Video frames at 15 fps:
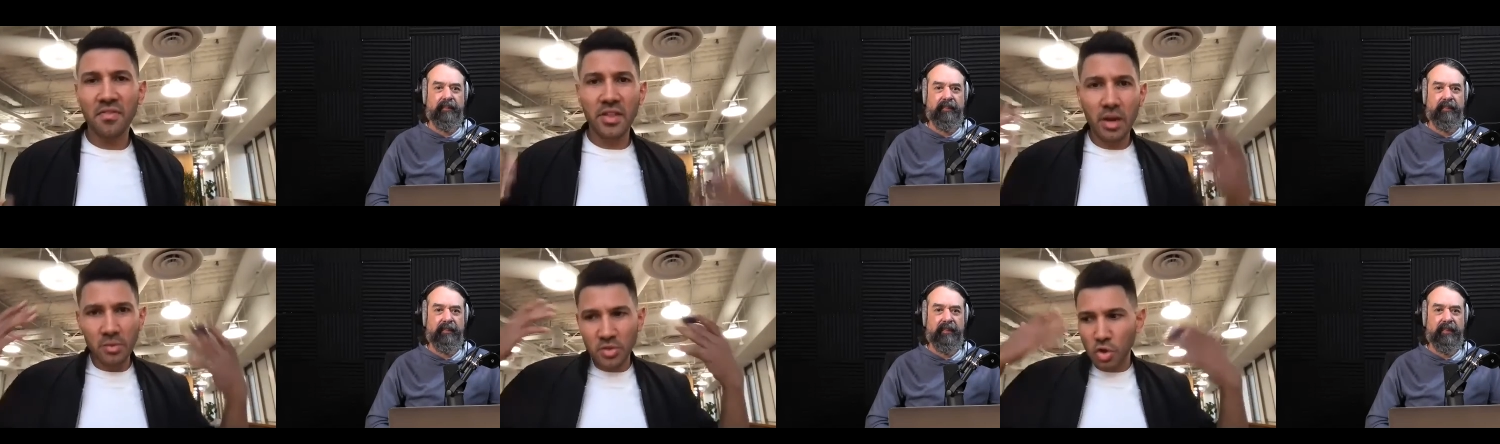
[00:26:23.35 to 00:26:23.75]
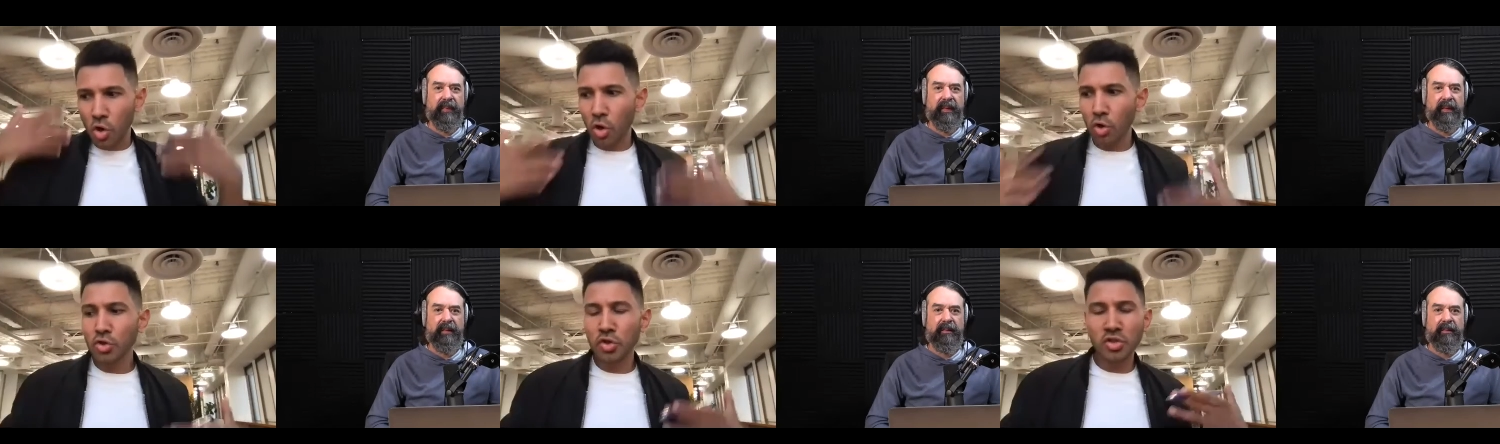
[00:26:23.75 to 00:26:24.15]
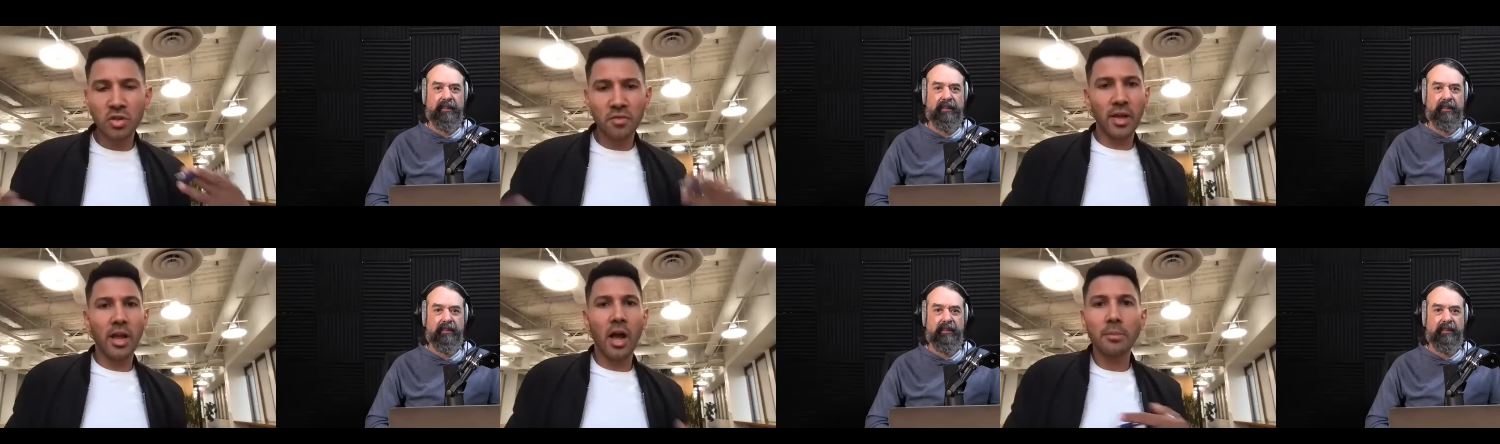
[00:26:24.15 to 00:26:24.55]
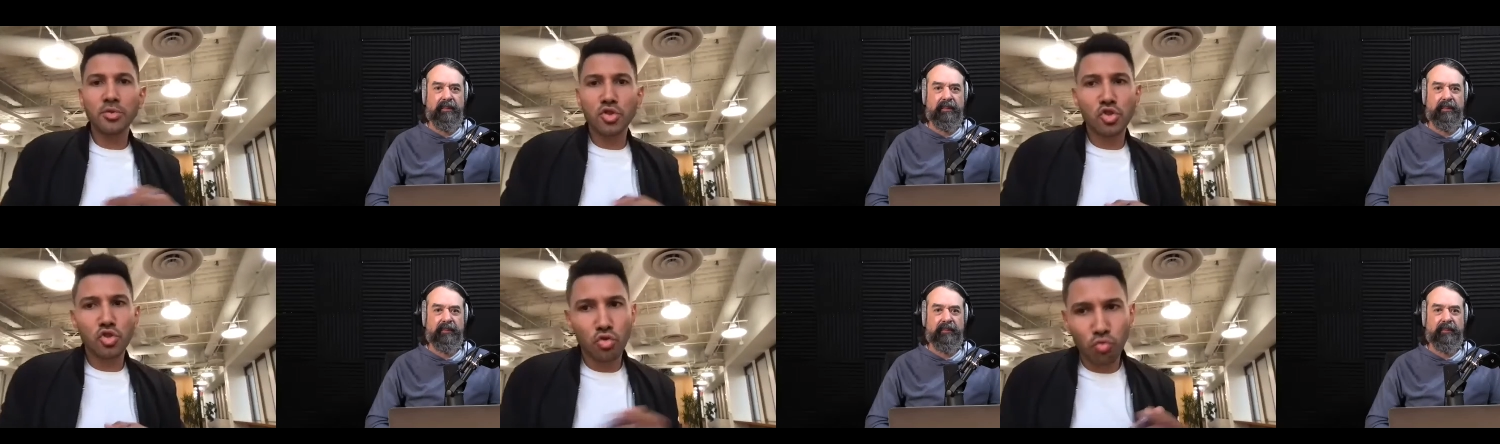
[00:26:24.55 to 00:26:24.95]
Speaker 1: And then I was conscious of like I'm
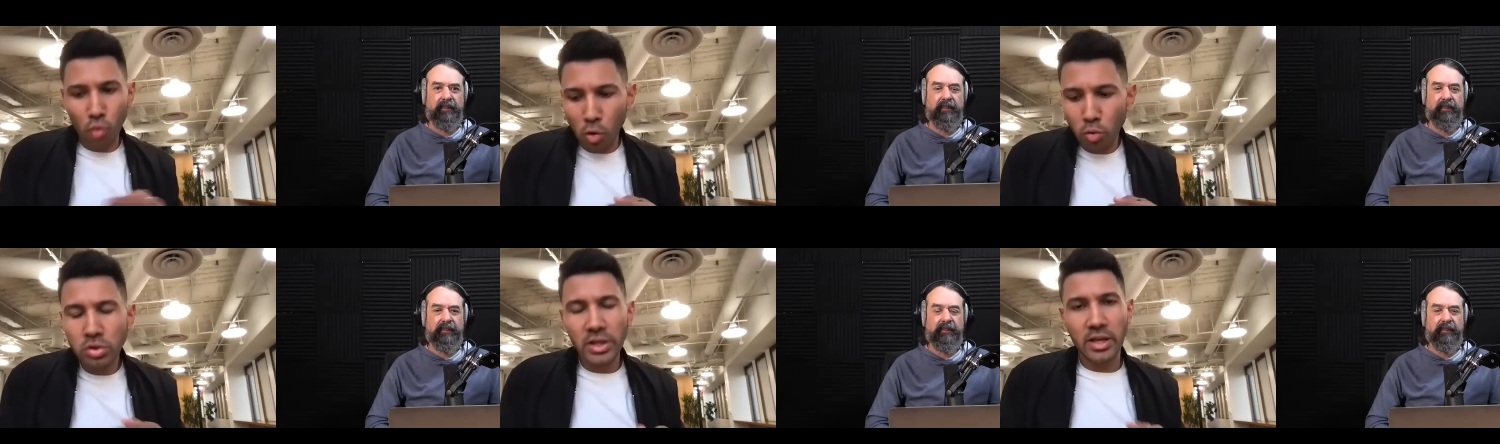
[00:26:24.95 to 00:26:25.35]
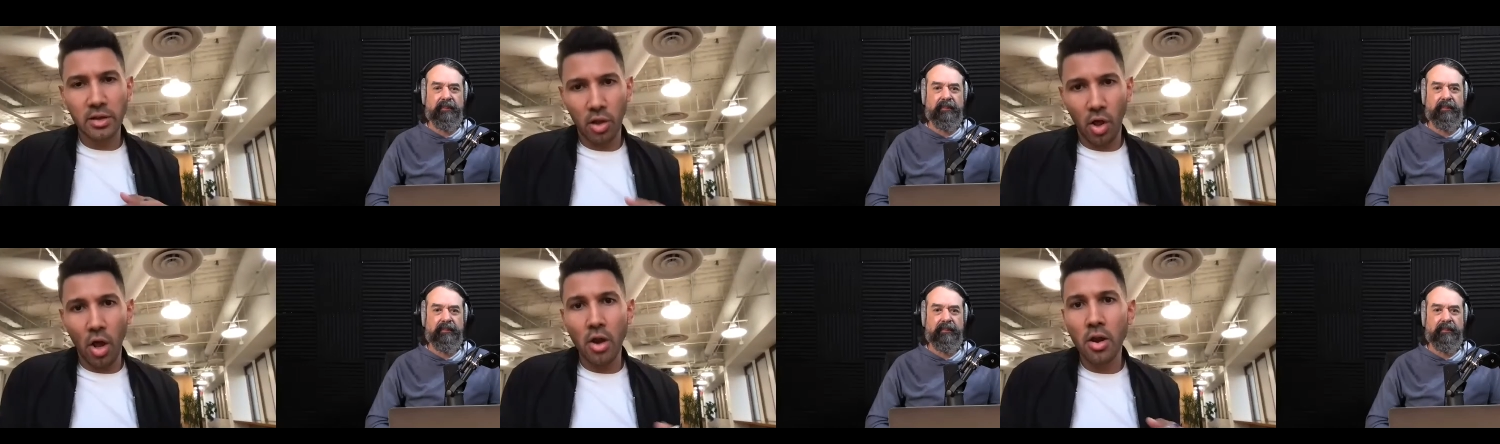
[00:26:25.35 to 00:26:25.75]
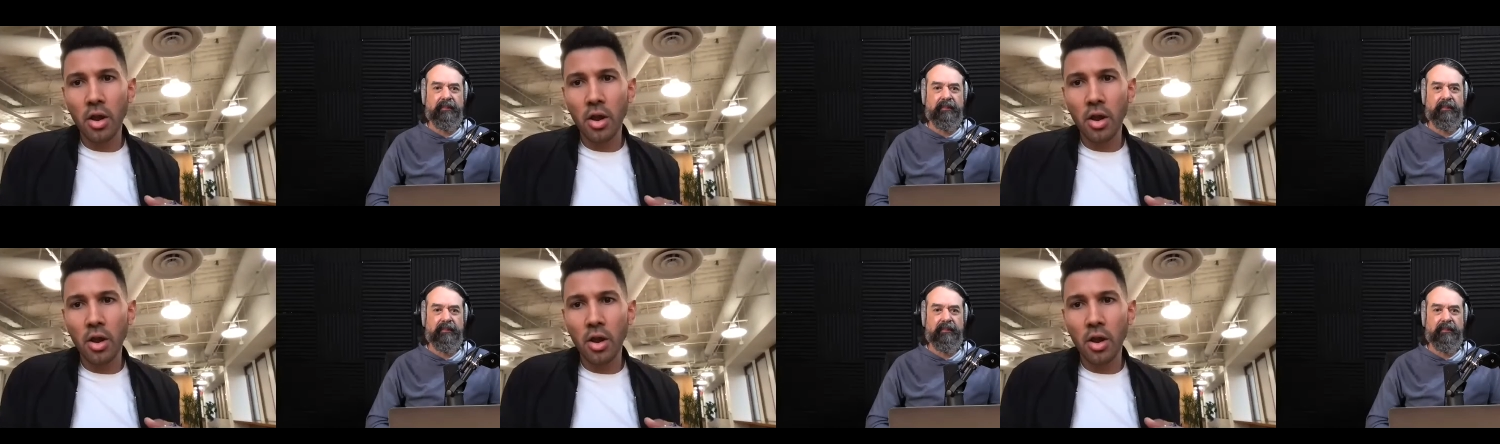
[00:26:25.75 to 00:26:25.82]
scrolling a lot.